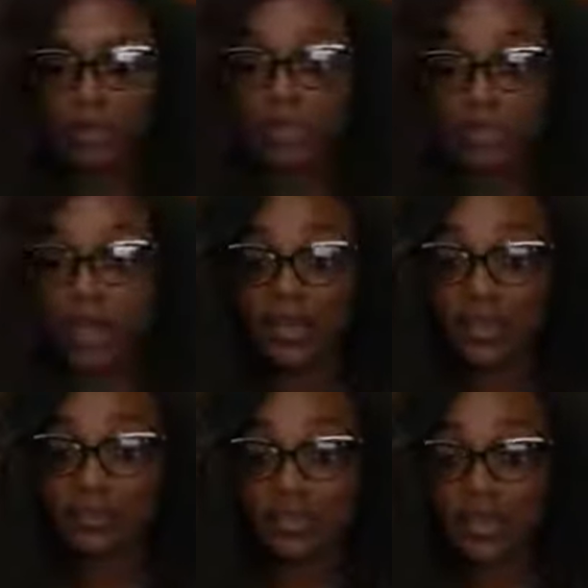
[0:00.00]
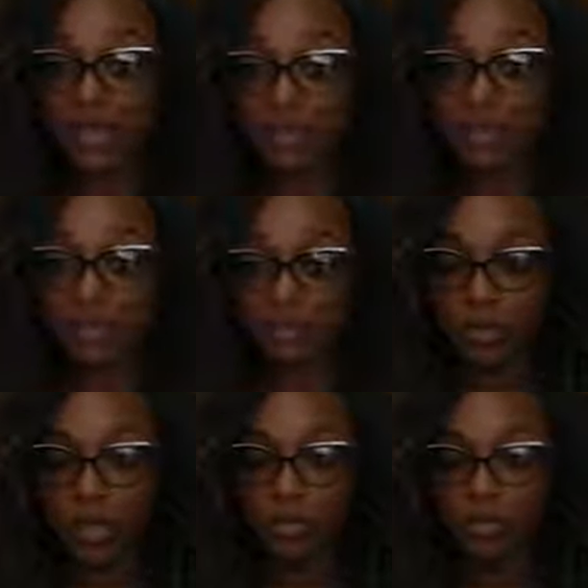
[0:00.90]
because I never said, you
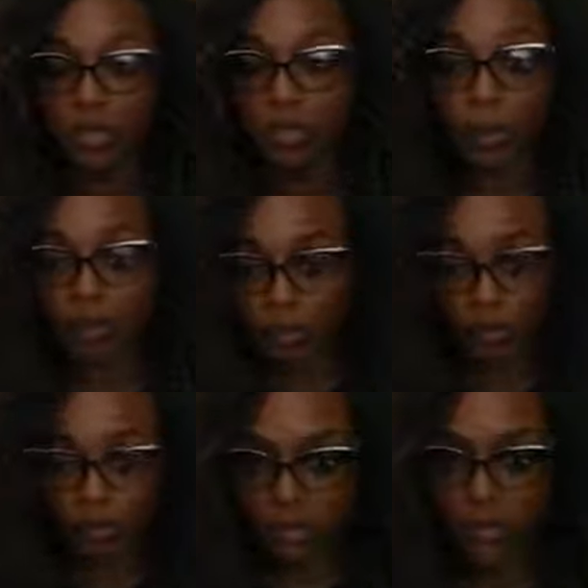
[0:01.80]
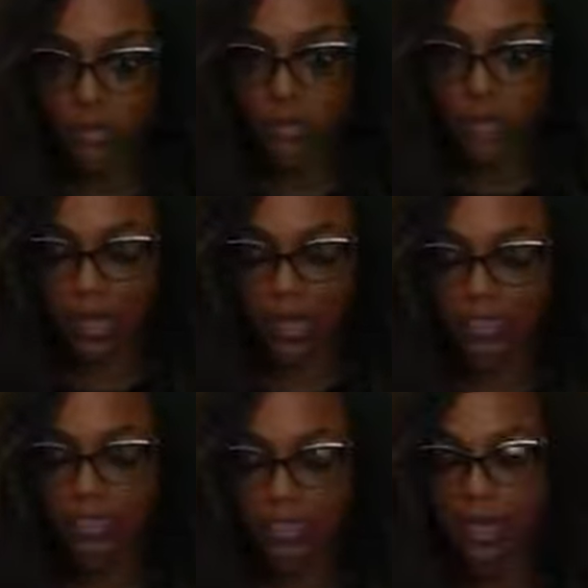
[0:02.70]
know, that my boyfriend was there or not.
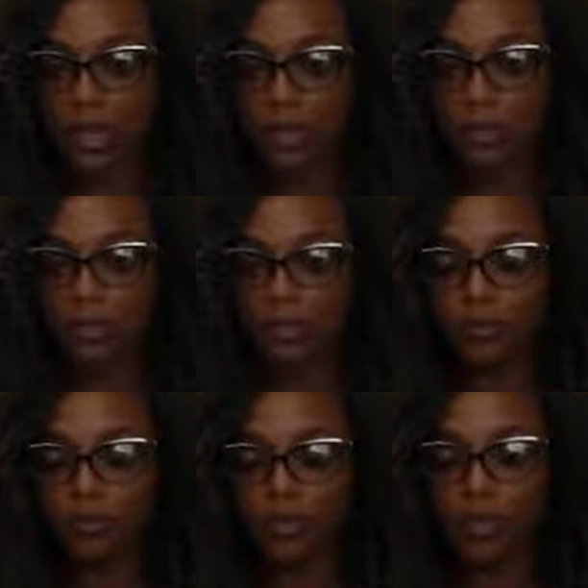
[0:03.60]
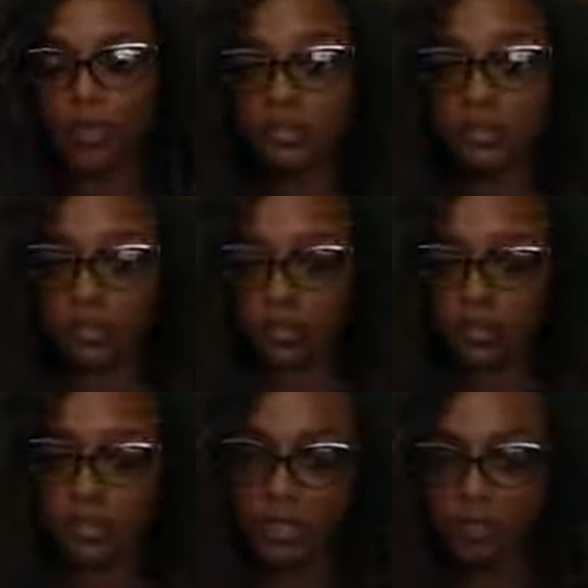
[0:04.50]
I just said I had a boyfriend. So when you
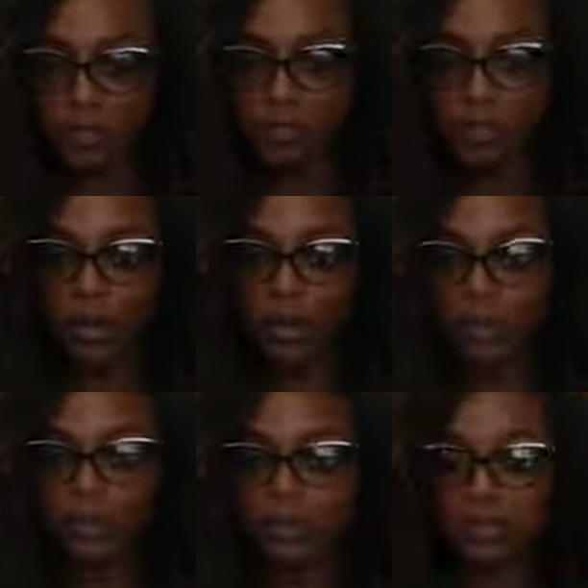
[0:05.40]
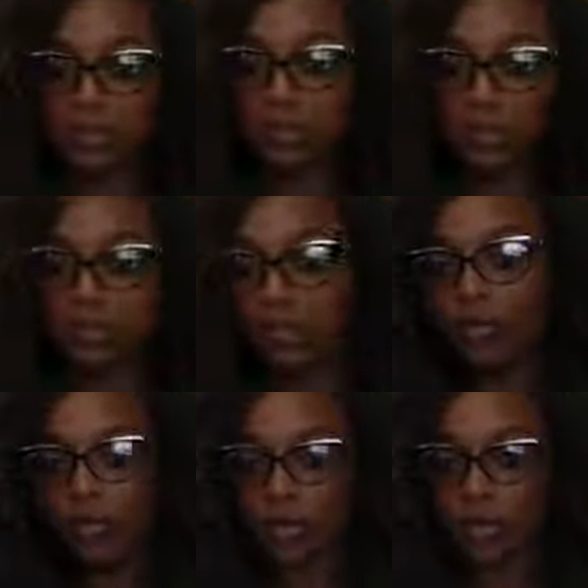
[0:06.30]
see a male presence, you don't know
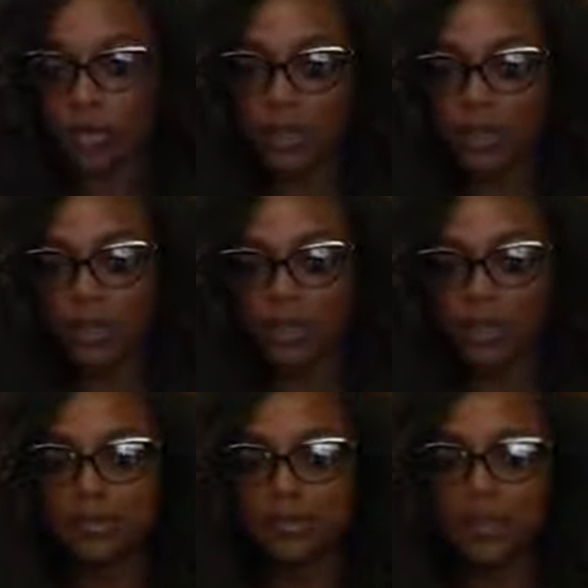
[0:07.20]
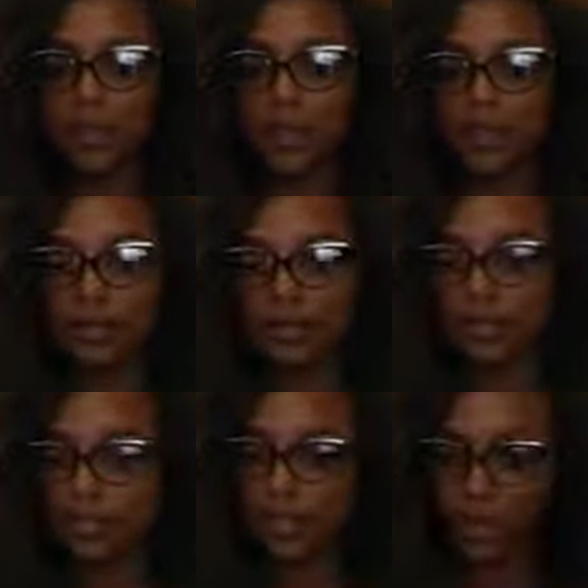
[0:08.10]
who this male is. And then
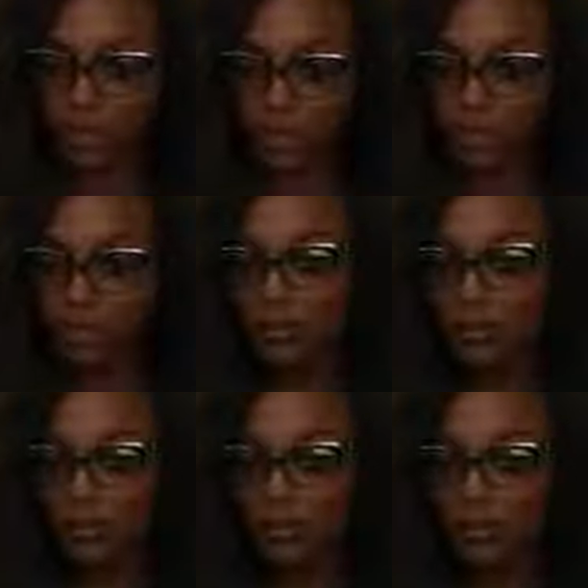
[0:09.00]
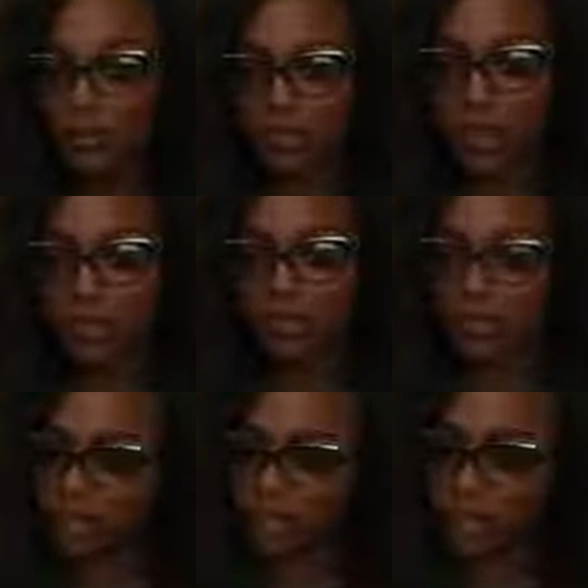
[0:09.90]
you stay there and you continue to like
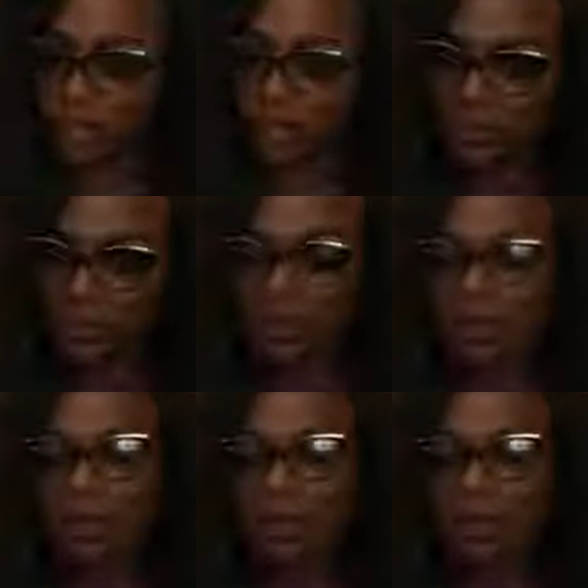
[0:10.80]
touch me.